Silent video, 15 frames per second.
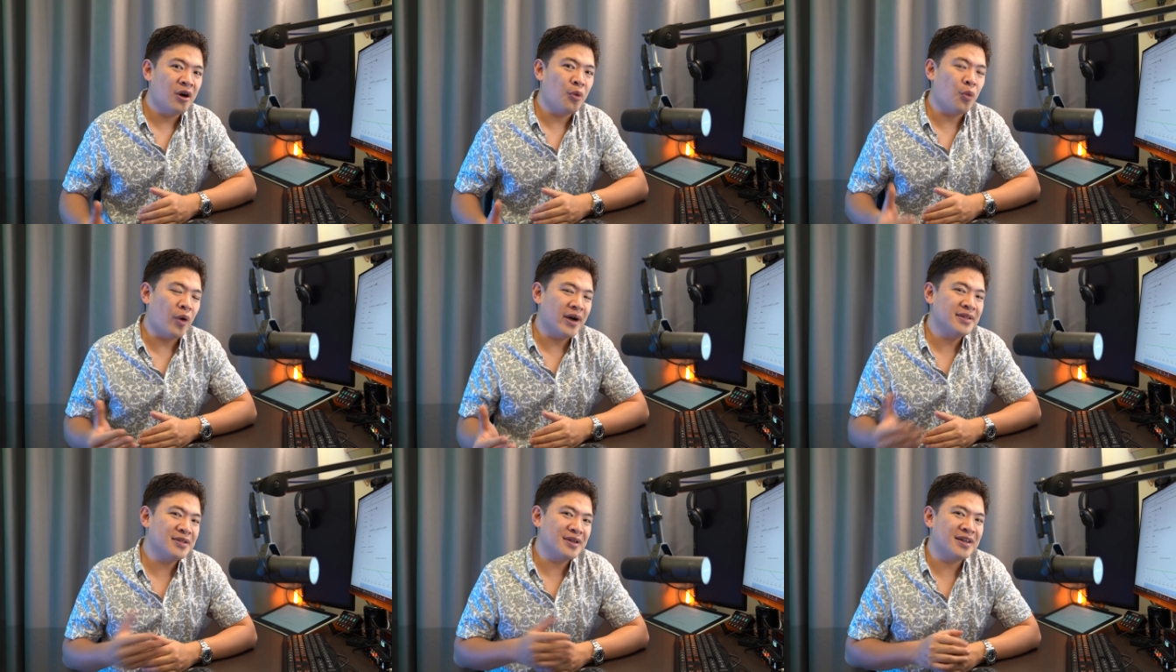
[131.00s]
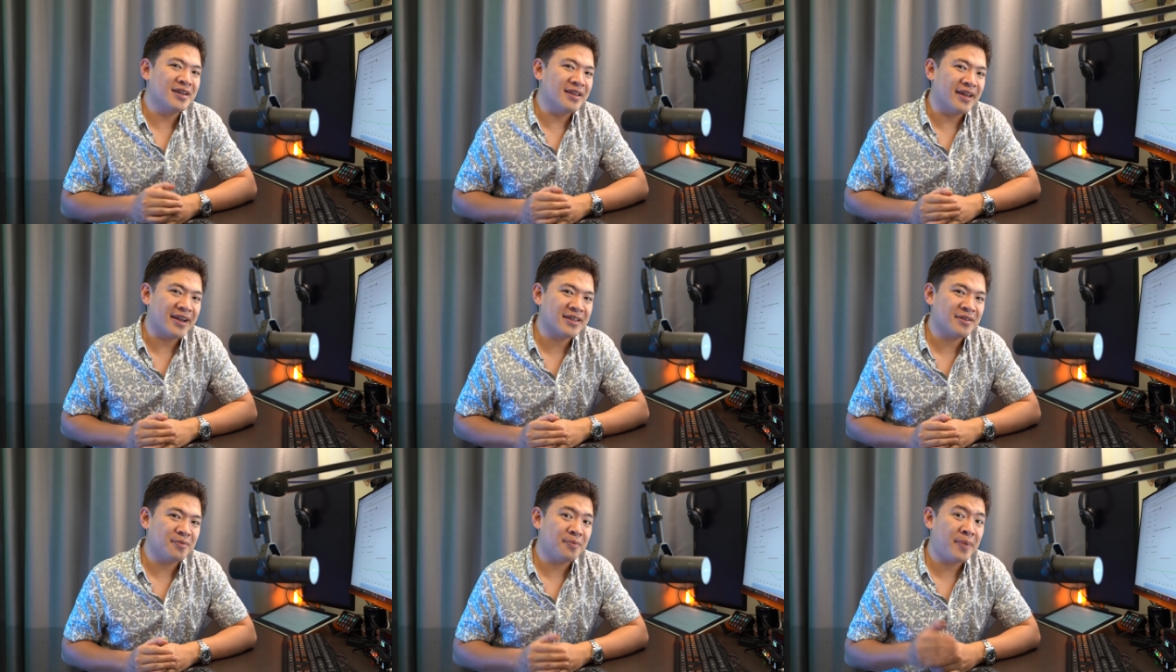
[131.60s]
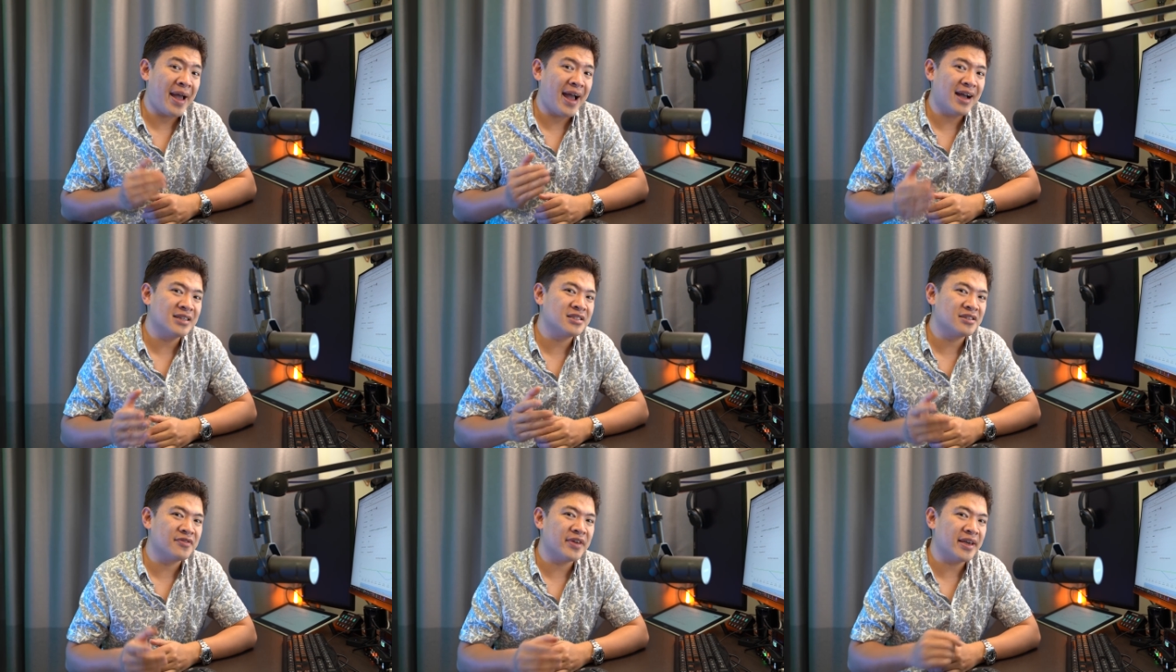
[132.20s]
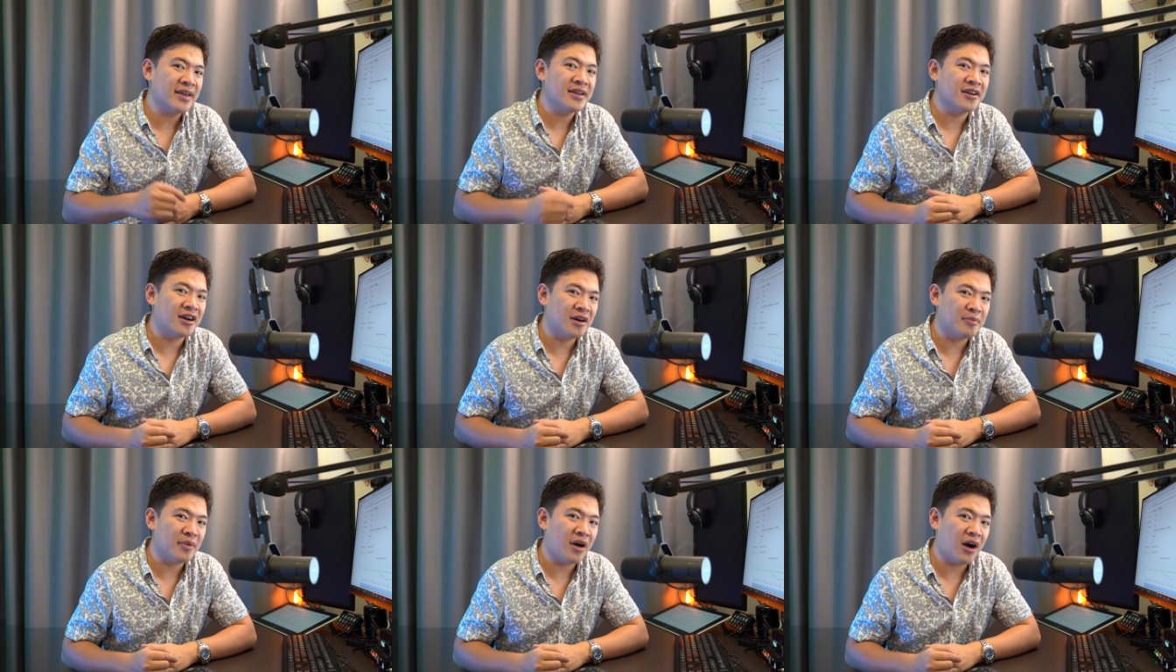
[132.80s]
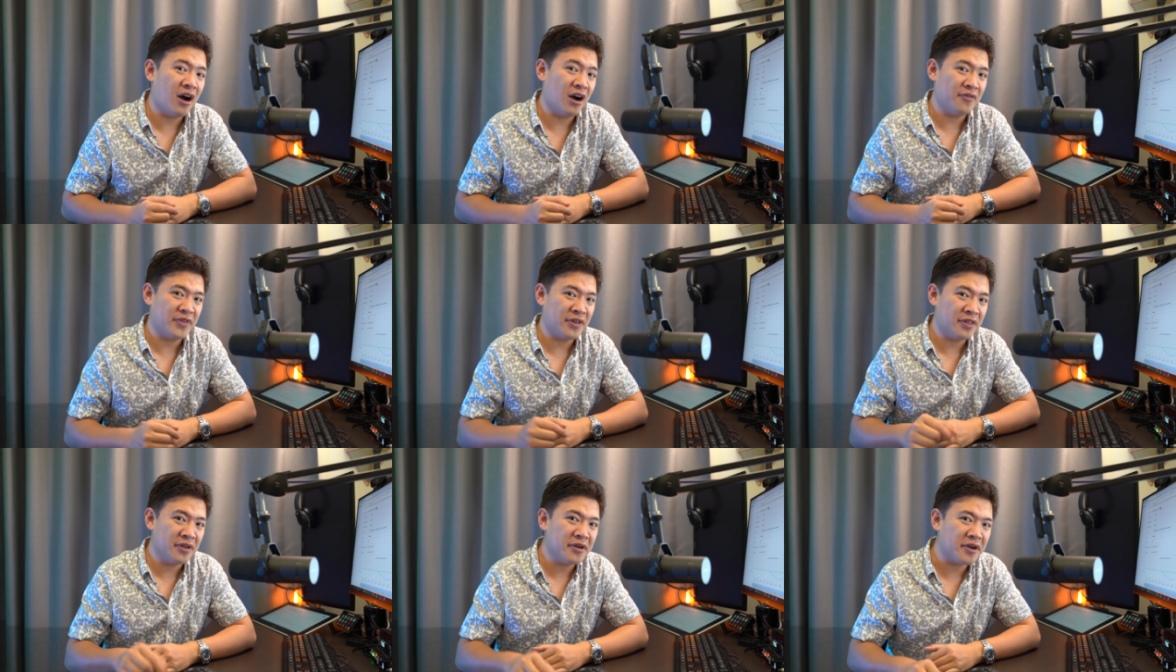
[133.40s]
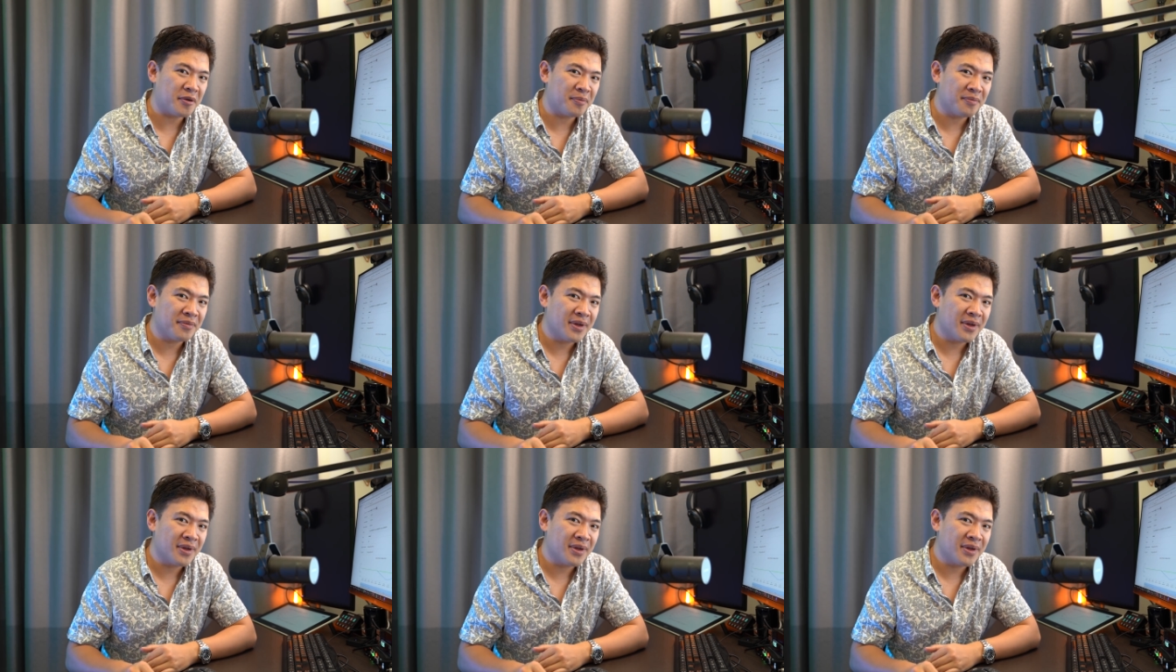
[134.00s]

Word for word: want to collect passive income off Ethereum.